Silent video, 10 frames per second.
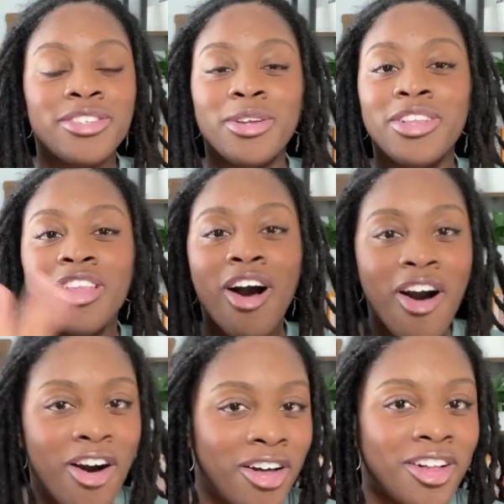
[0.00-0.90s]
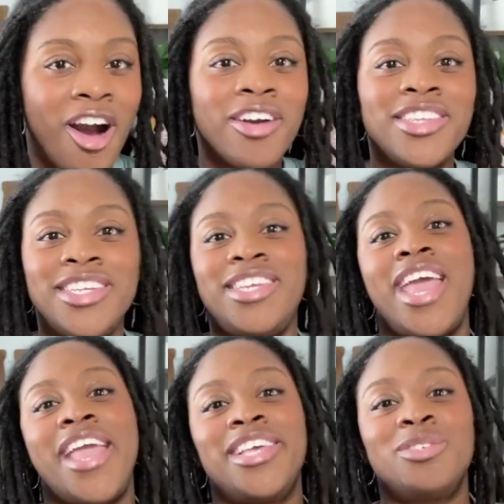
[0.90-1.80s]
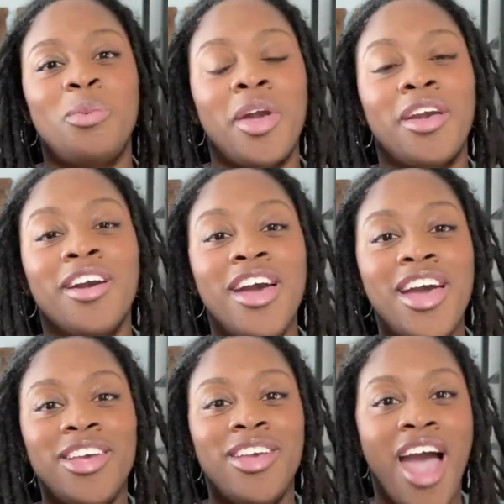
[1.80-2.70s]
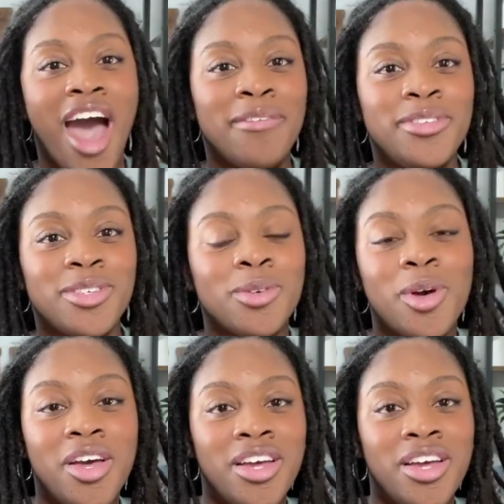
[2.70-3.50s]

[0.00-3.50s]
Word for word: So long are the days where you have to